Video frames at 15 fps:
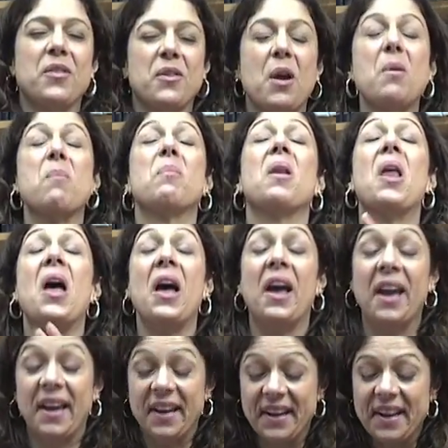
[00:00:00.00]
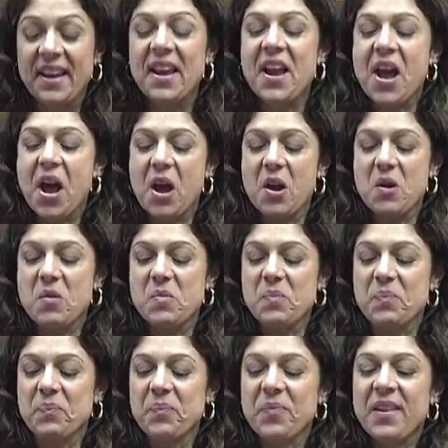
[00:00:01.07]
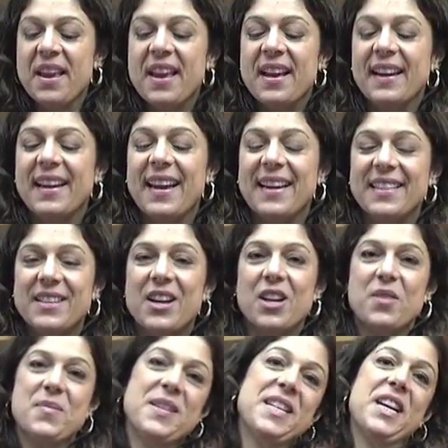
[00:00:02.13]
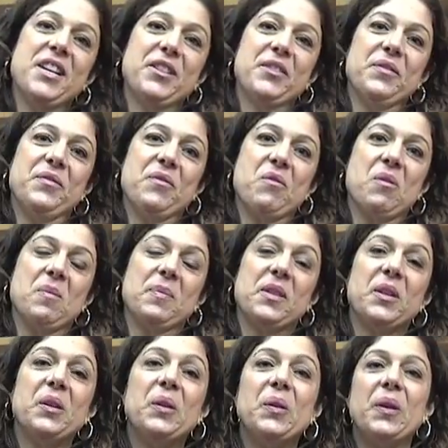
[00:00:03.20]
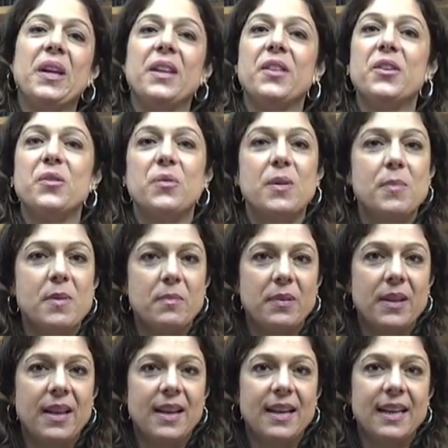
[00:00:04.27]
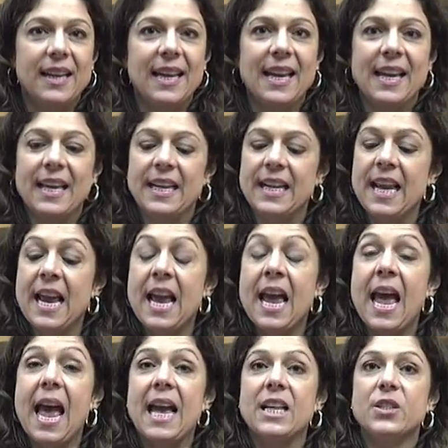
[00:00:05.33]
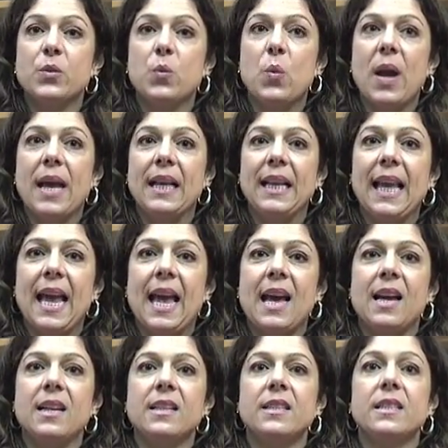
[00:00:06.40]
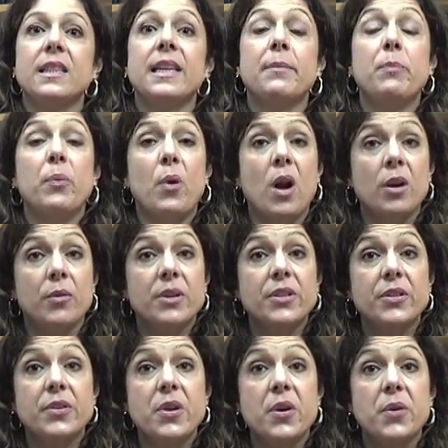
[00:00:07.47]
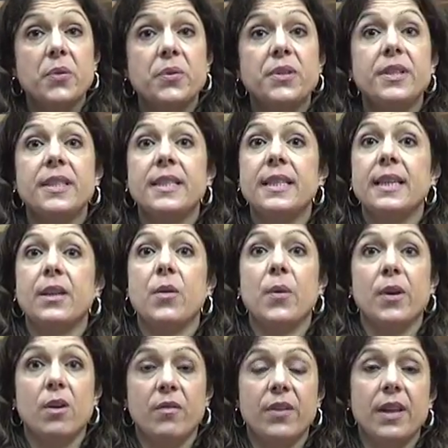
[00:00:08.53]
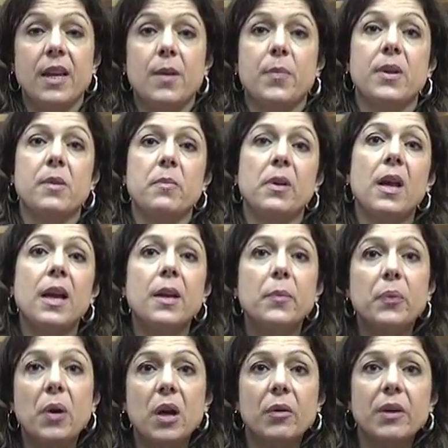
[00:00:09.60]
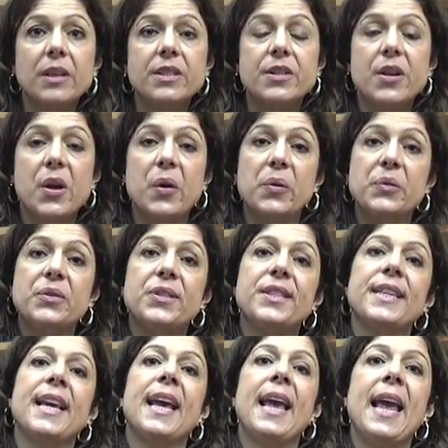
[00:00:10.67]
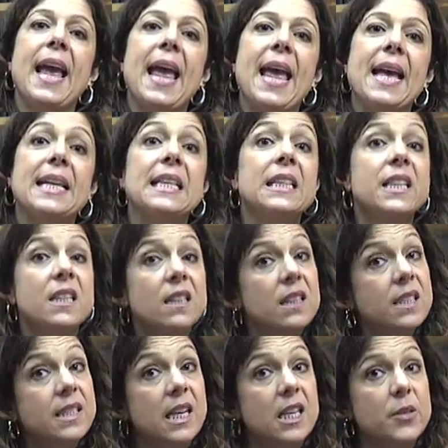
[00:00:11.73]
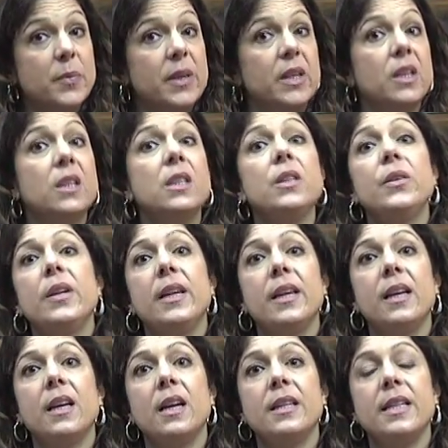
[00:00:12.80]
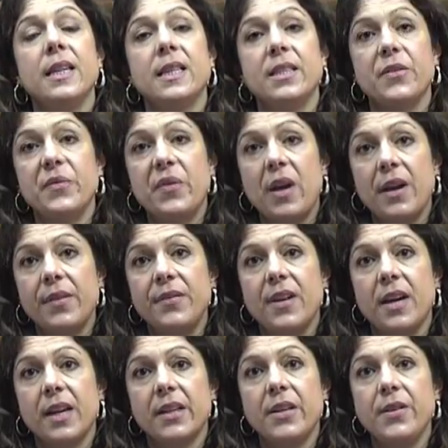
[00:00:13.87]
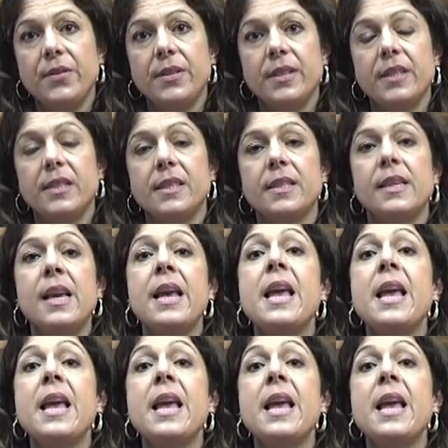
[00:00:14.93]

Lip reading: applied case documentation forms, including the treatment plan again, as well as progress notes, going over the HIPAA compliant progress notes, and clinical assessment, including DSM-5 diagnosis,